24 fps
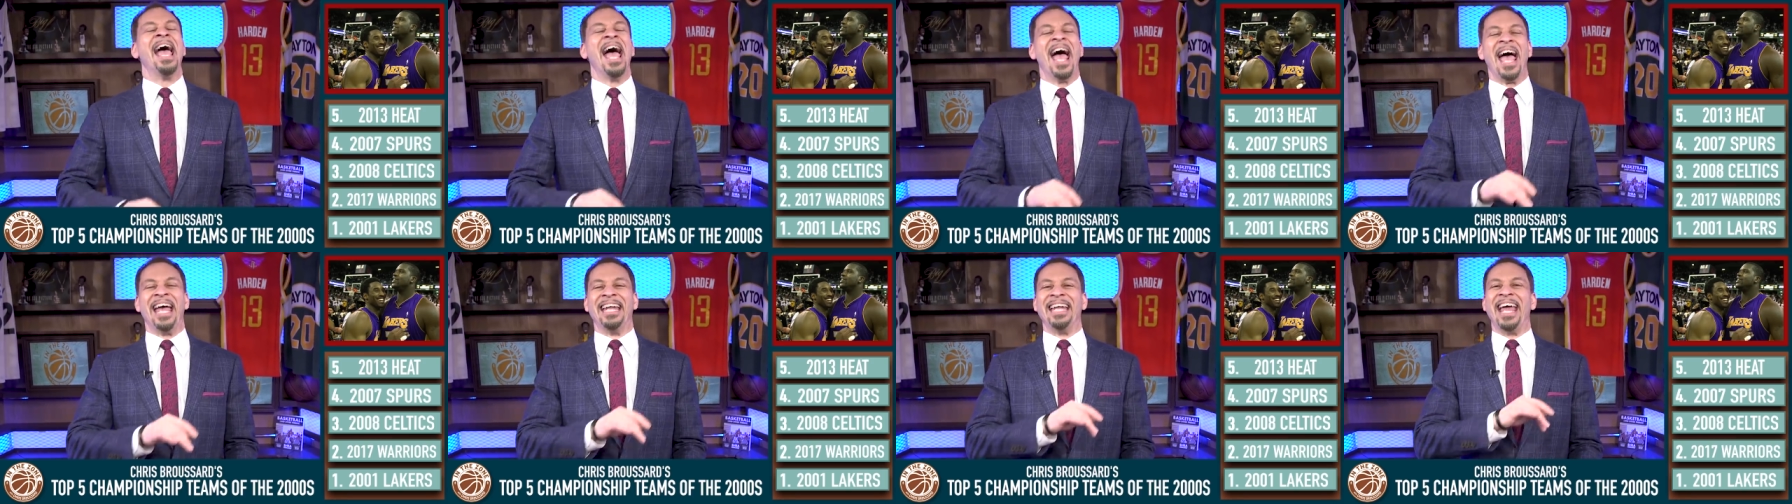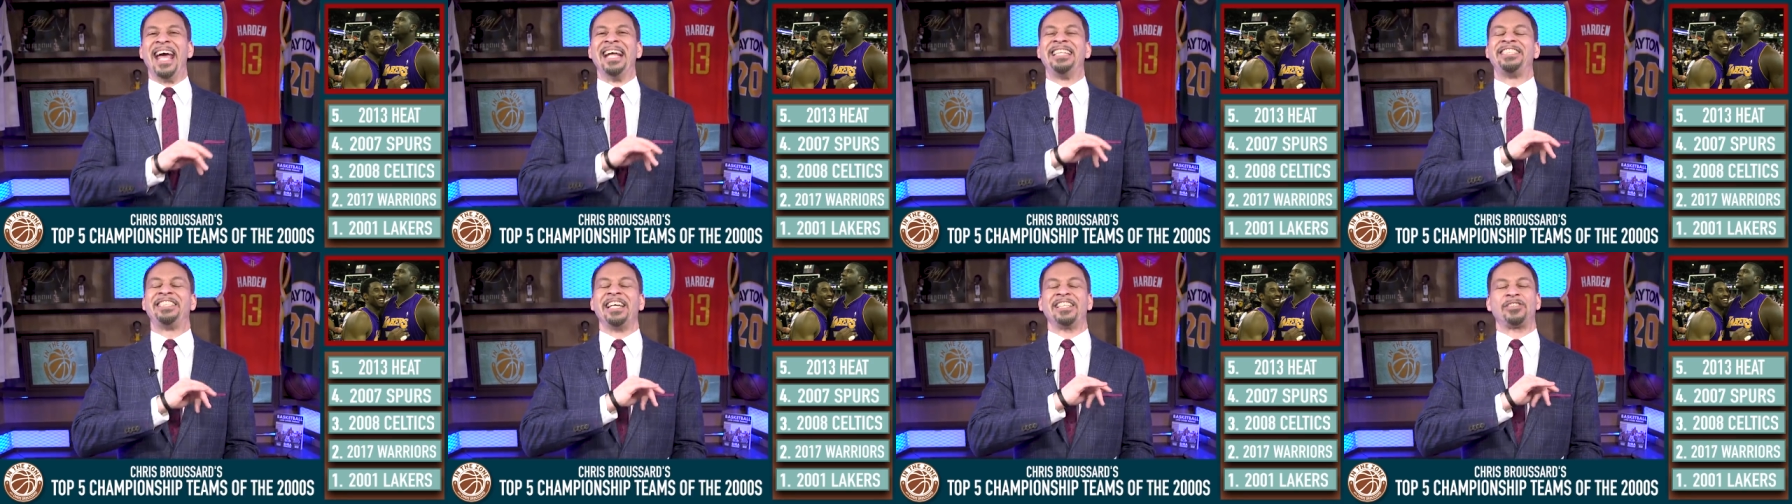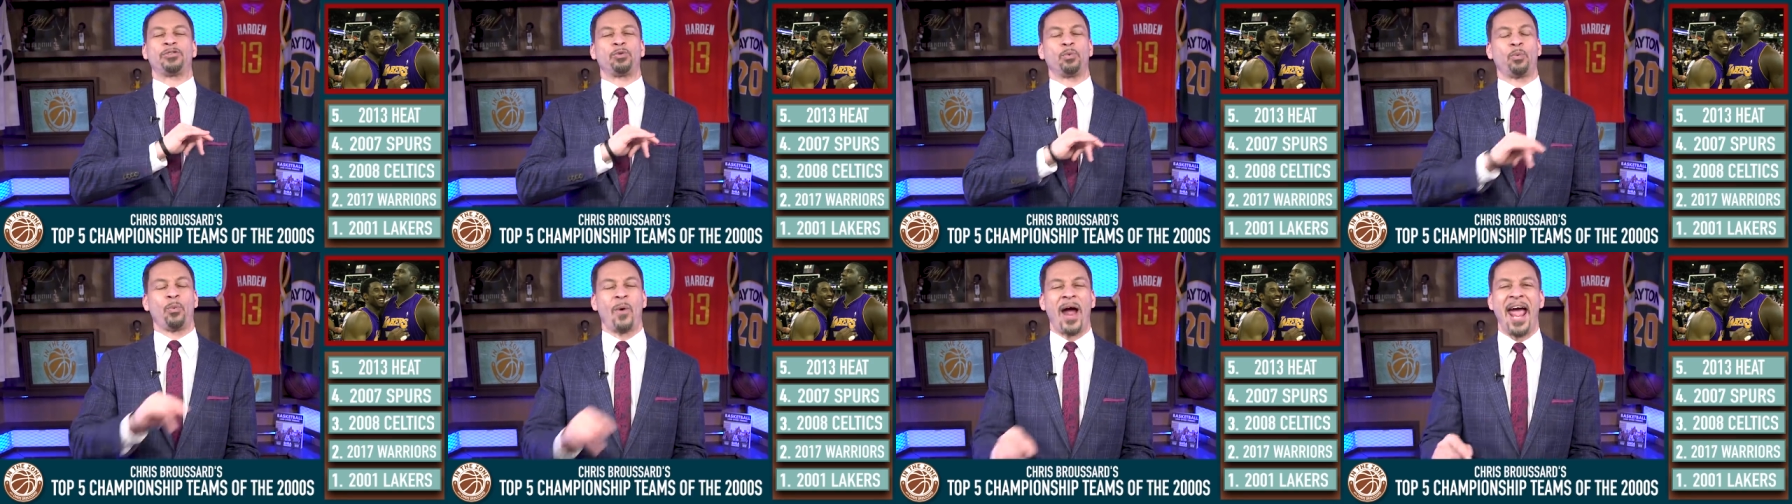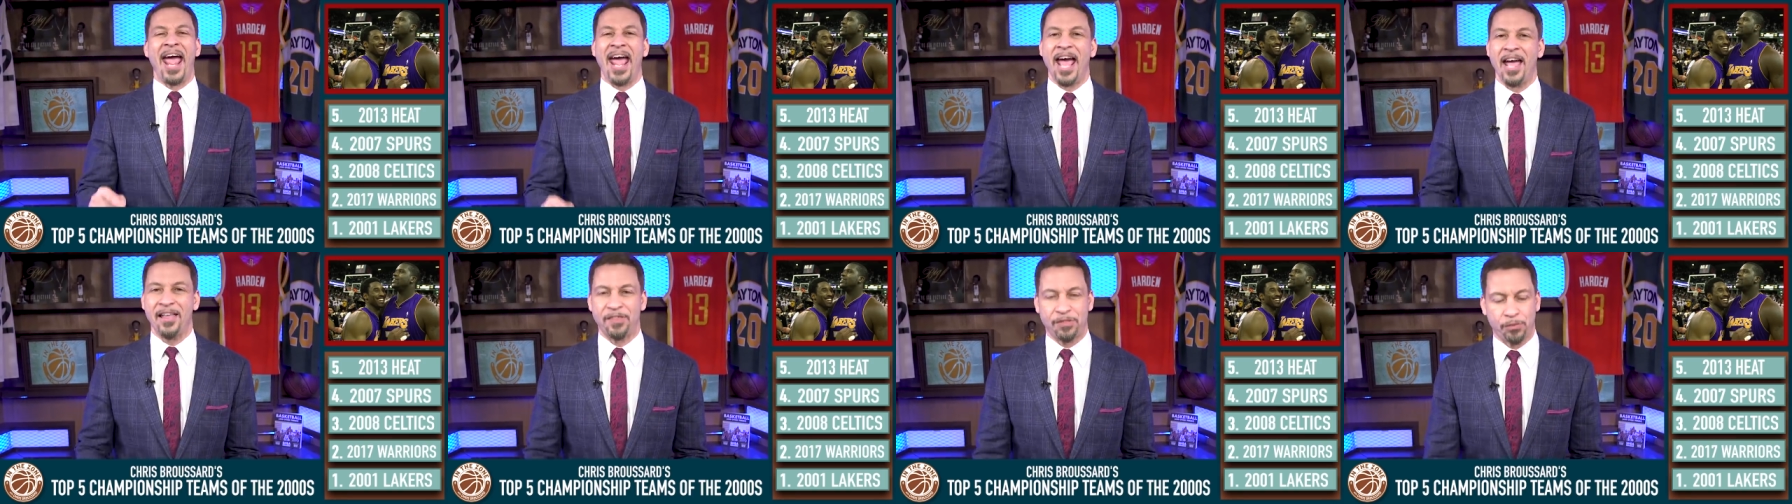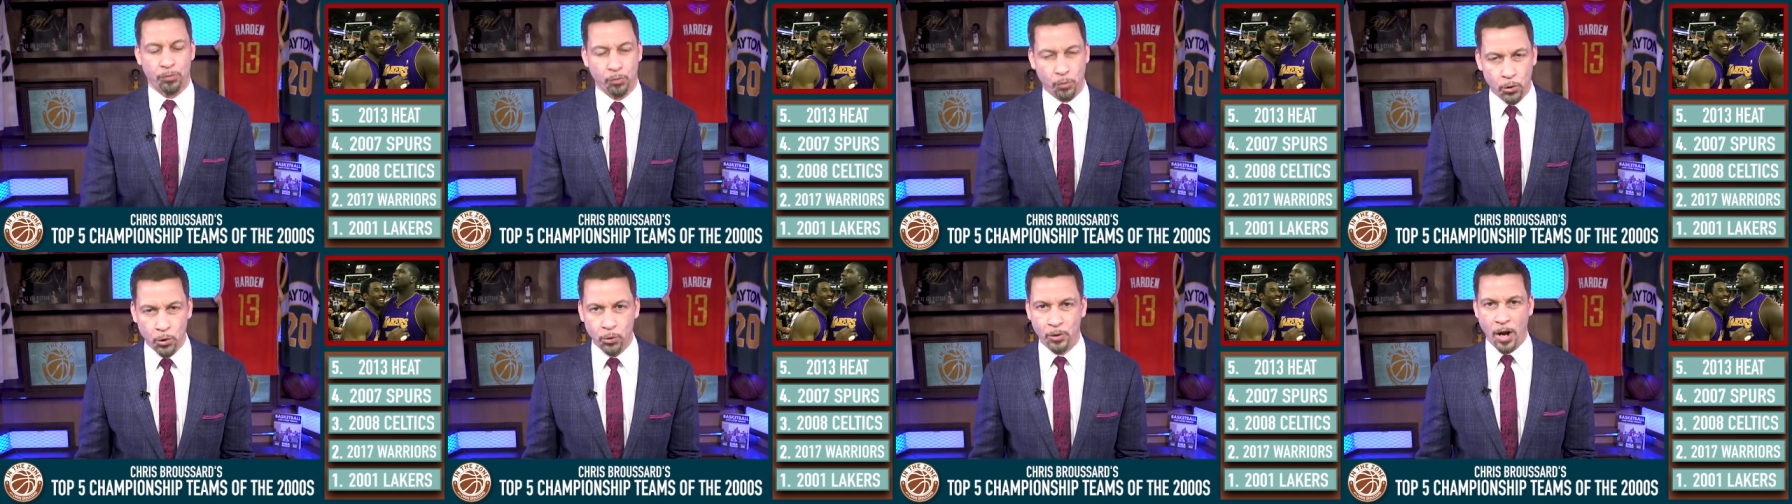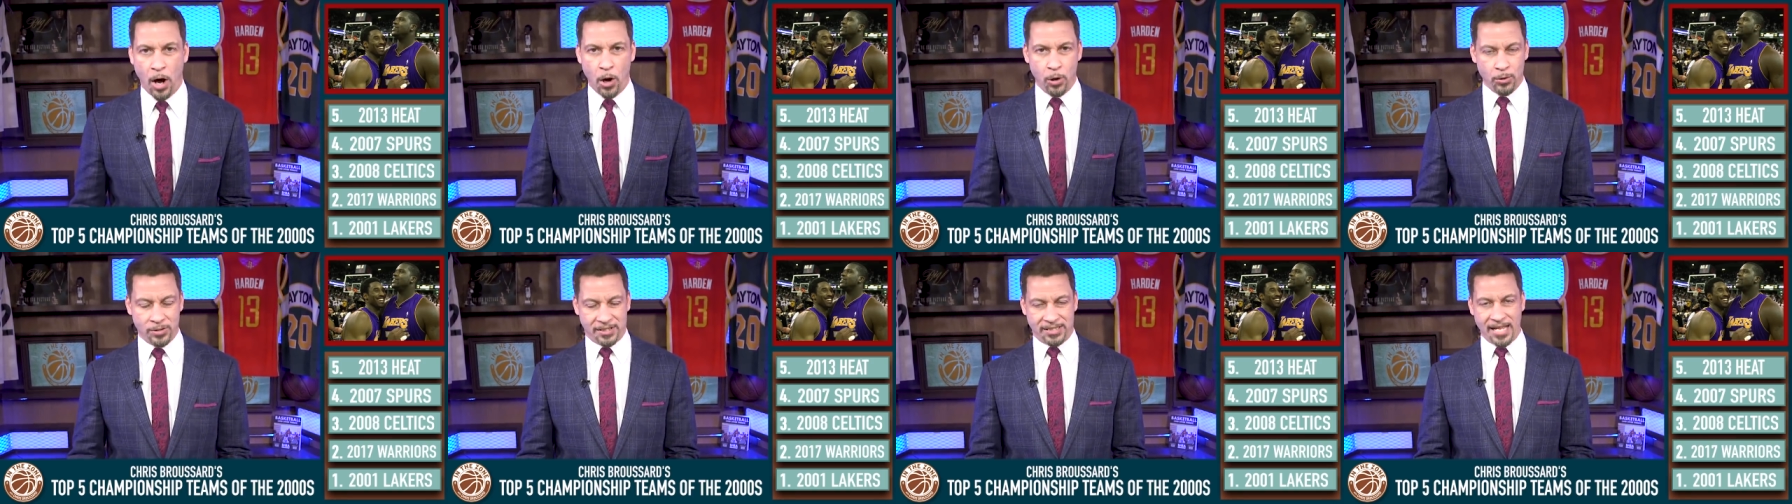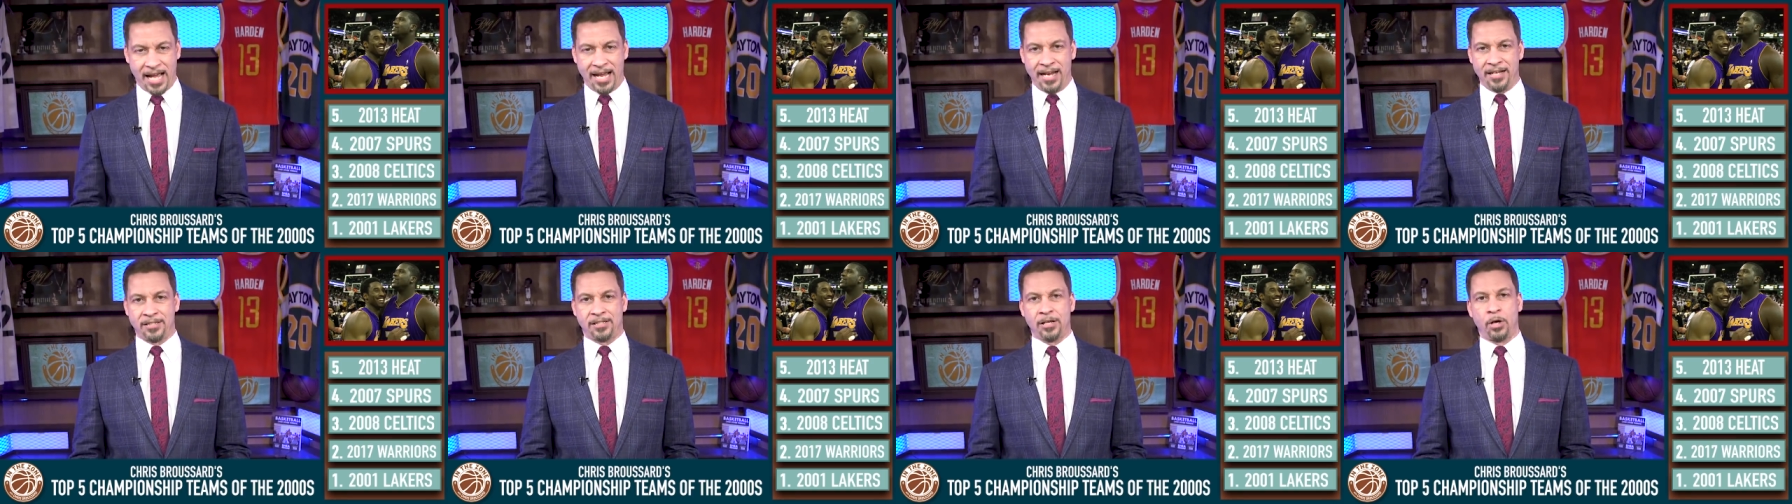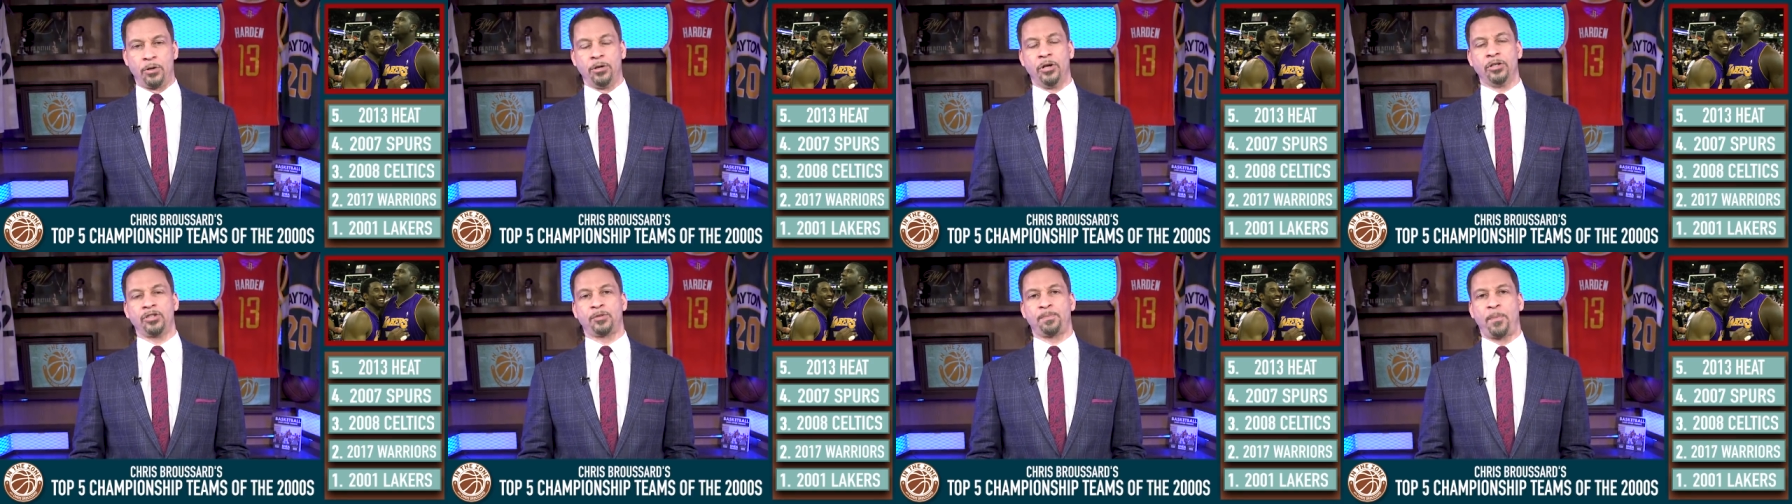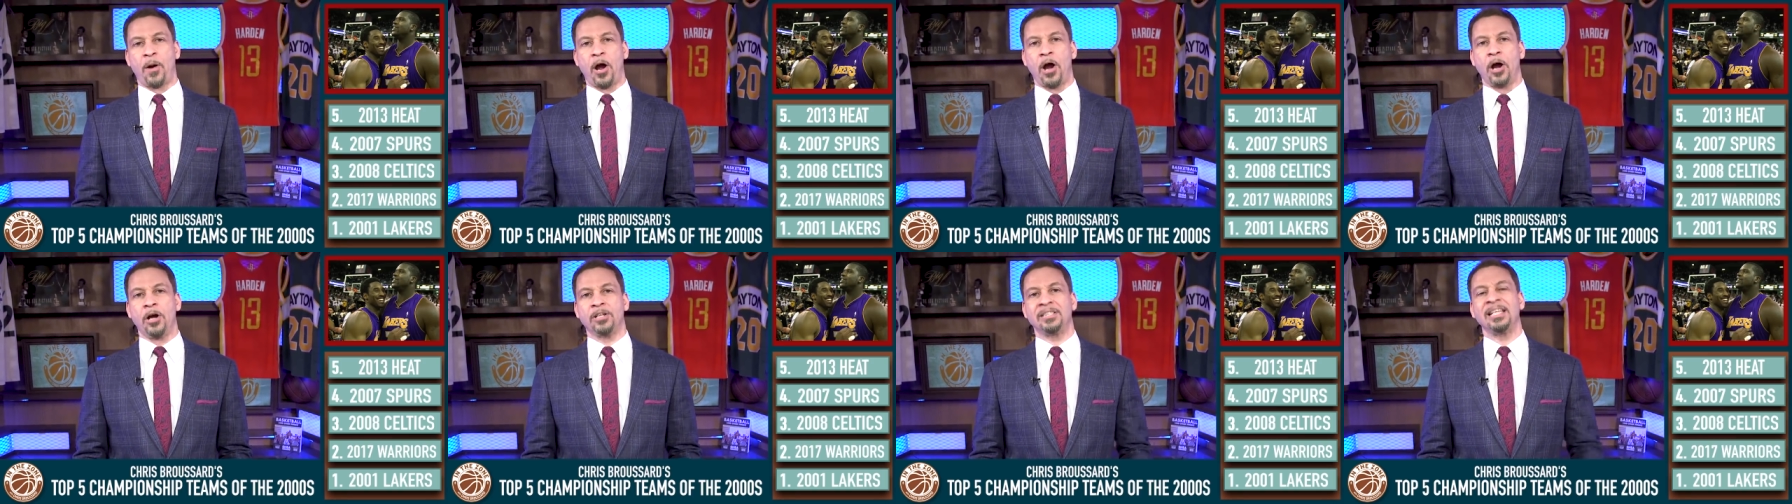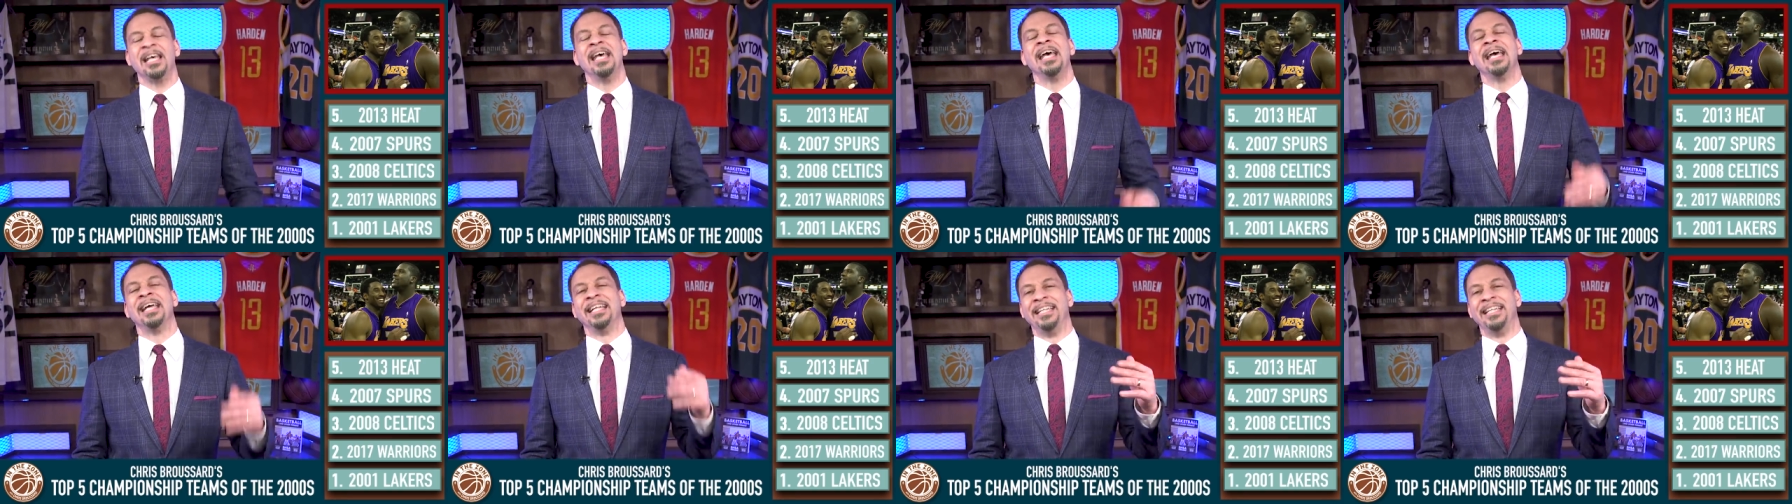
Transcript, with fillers: and they just ran through those San Antonio Spurs.